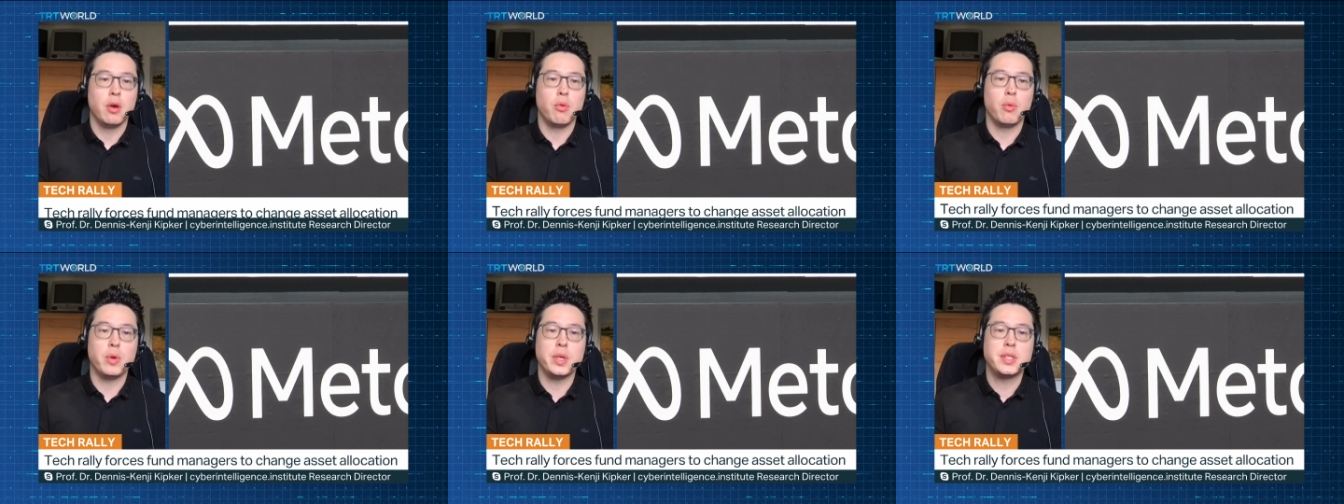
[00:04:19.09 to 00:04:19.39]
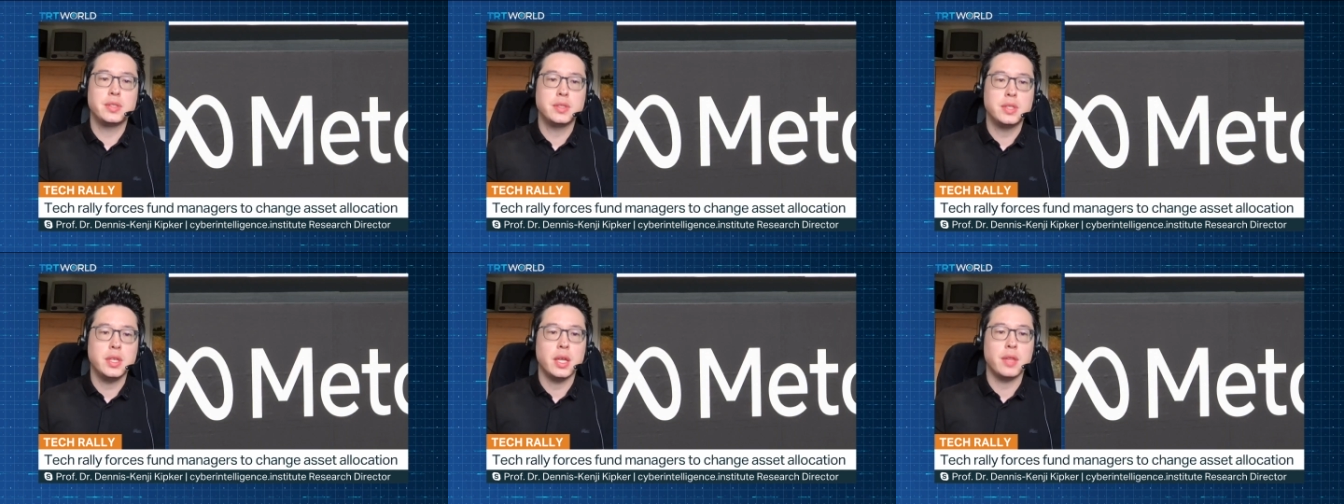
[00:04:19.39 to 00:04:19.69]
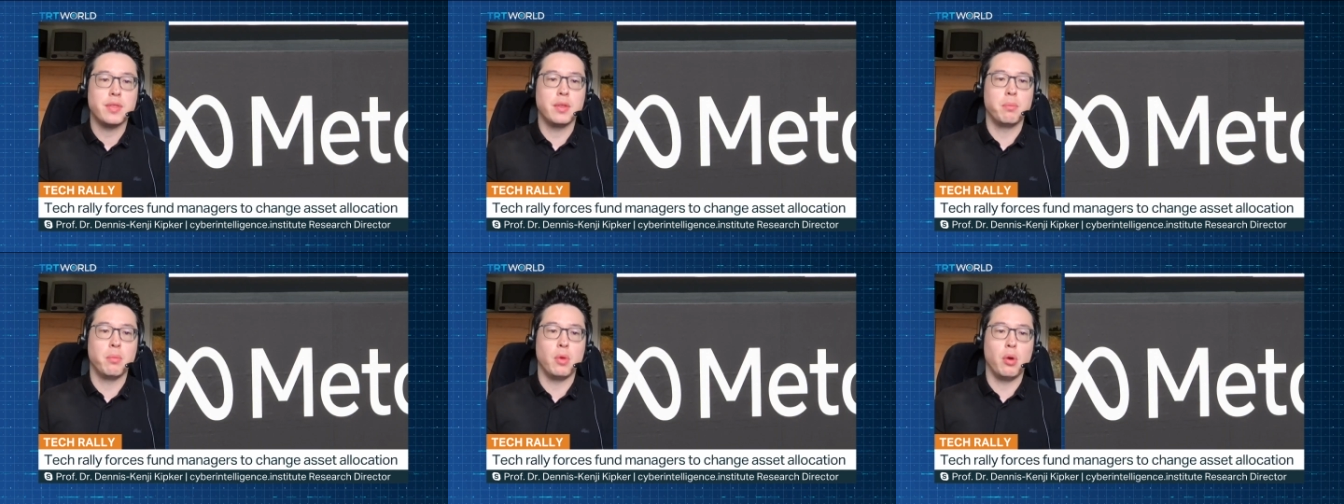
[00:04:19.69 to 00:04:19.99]
We see
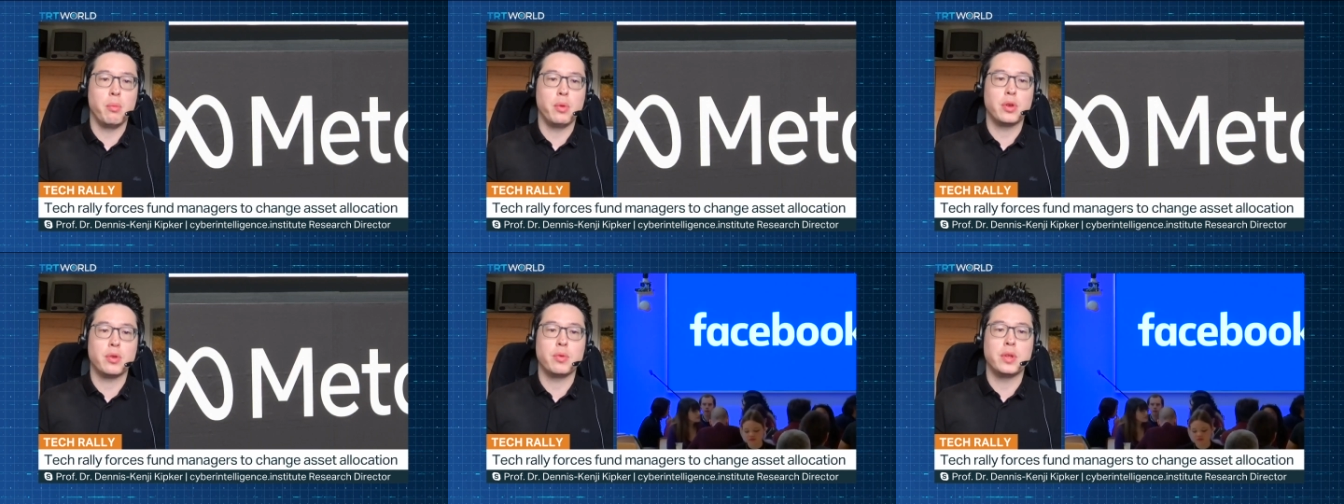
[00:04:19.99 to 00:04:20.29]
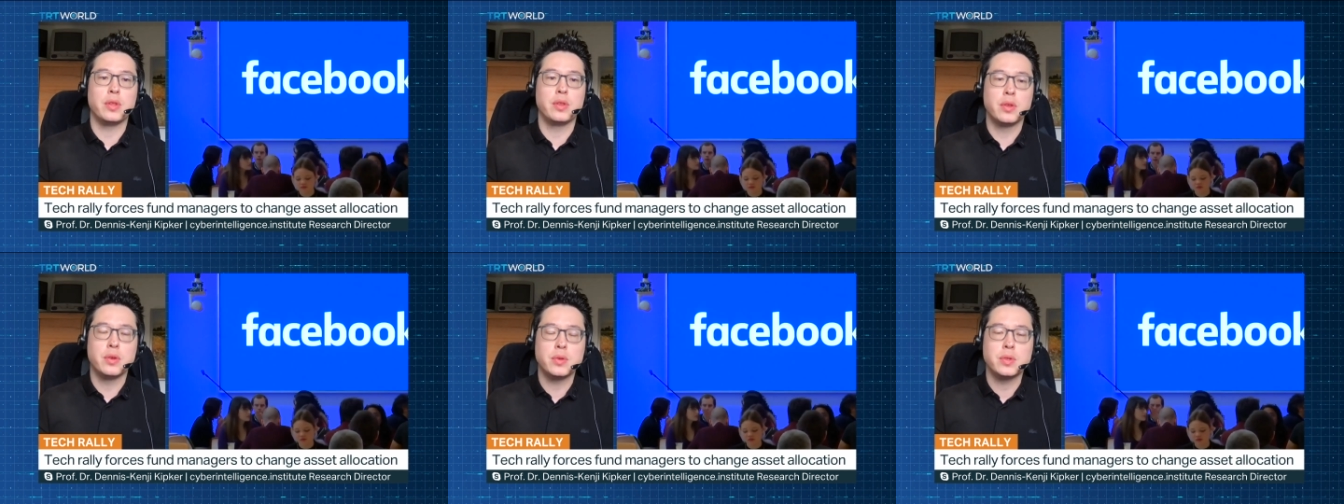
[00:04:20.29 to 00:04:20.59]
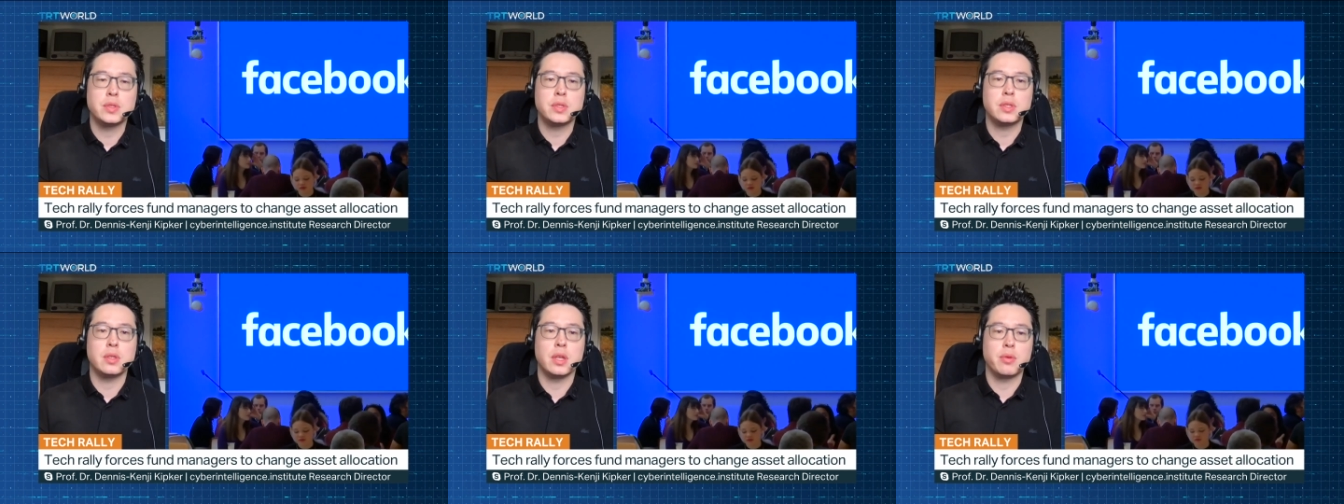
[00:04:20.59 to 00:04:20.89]
at the moment
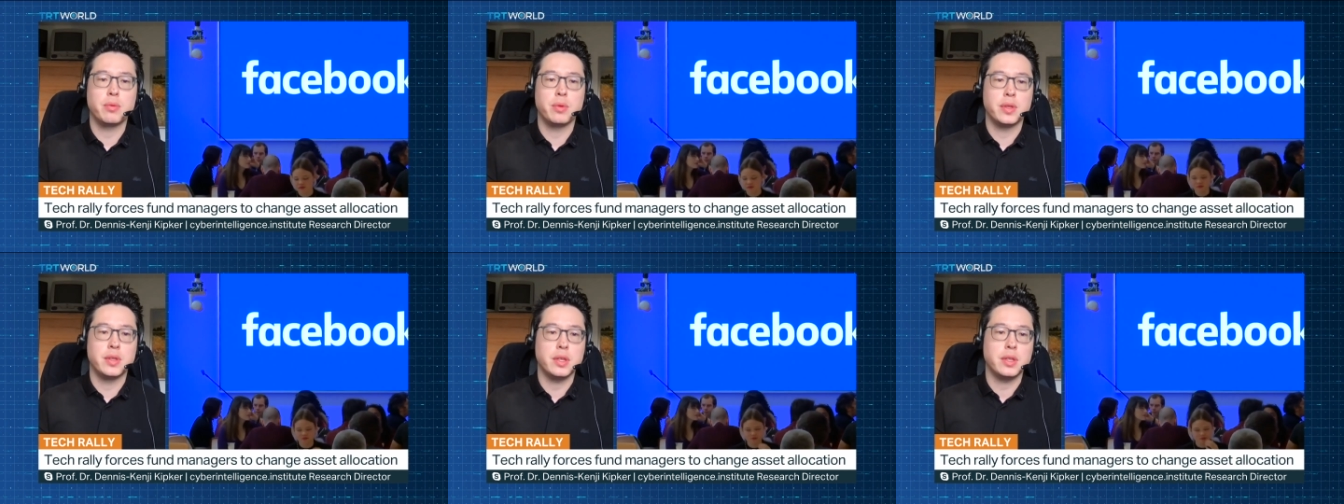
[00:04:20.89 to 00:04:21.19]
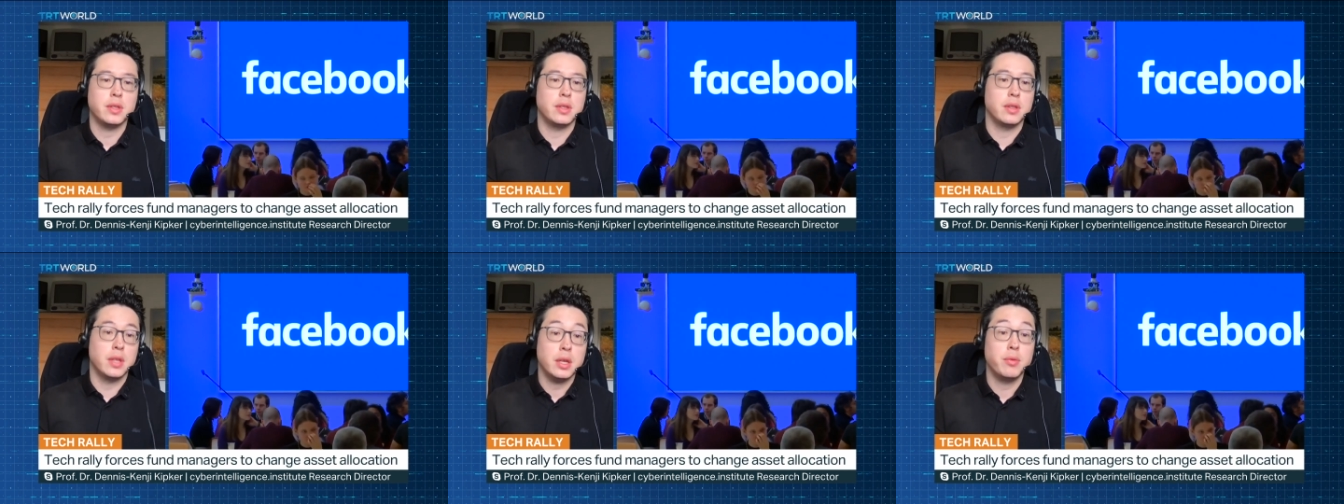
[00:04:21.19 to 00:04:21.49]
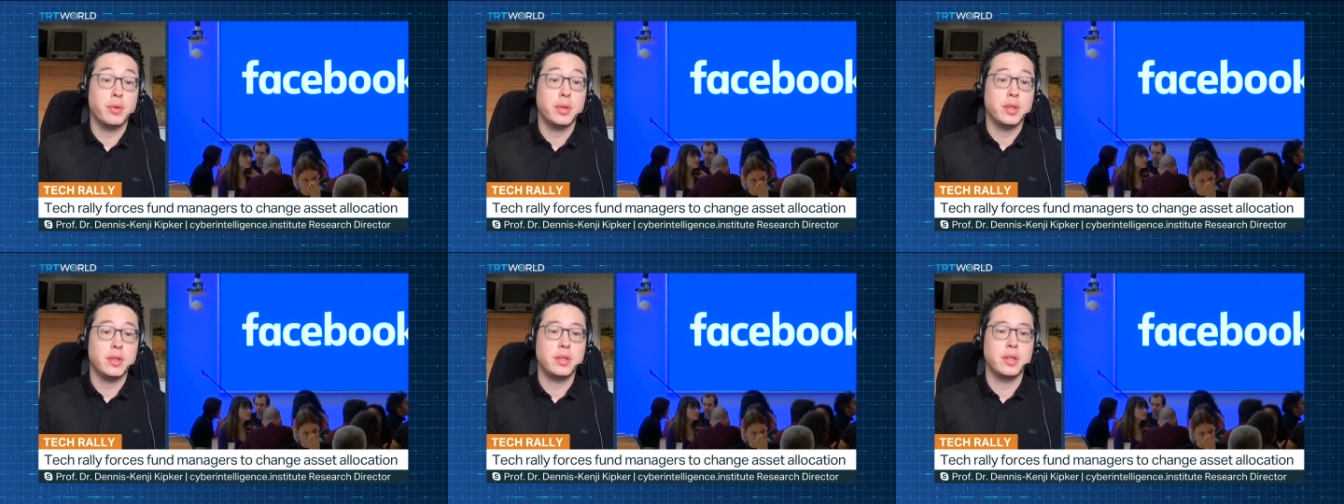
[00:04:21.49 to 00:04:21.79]
reduced
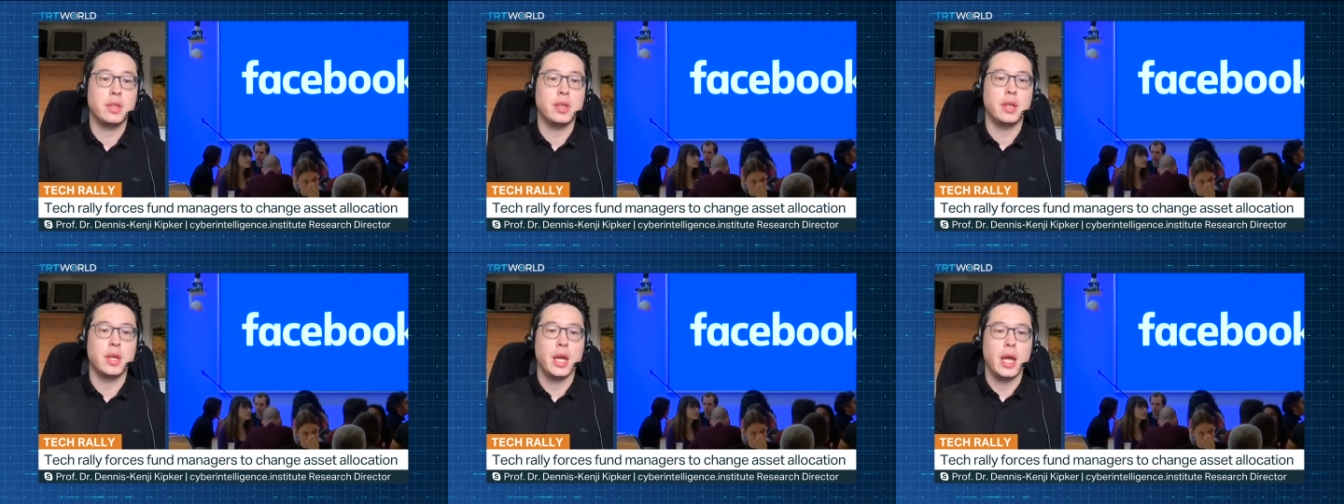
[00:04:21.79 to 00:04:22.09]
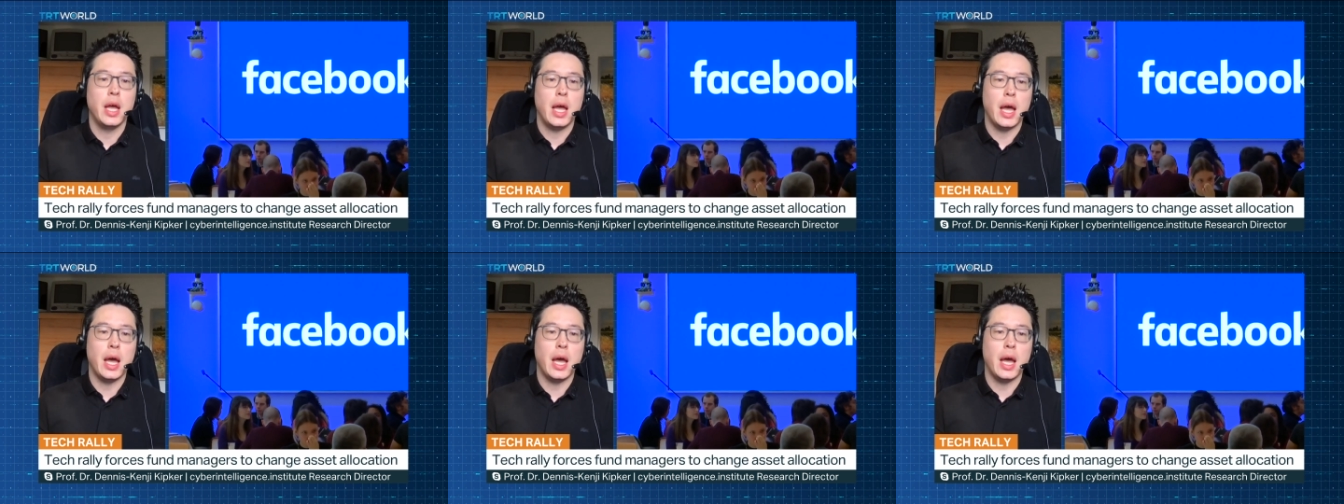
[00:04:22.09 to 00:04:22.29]
liquidity